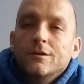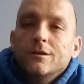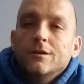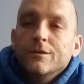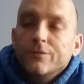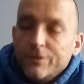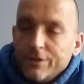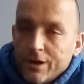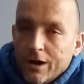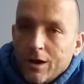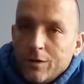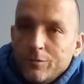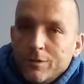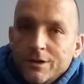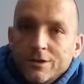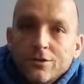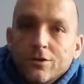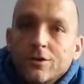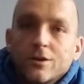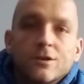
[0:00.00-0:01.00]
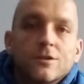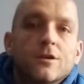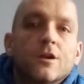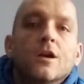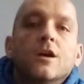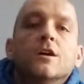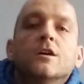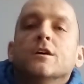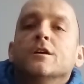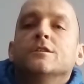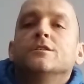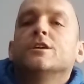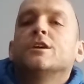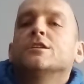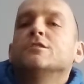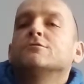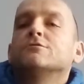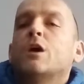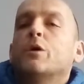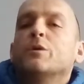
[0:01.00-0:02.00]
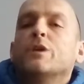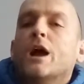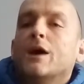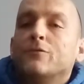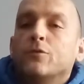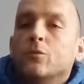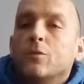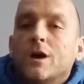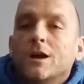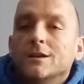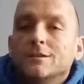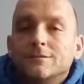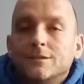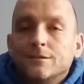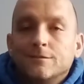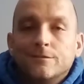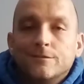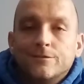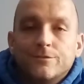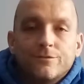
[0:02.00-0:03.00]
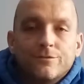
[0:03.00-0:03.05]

If you know what I mean. You're going to grow in other ways, in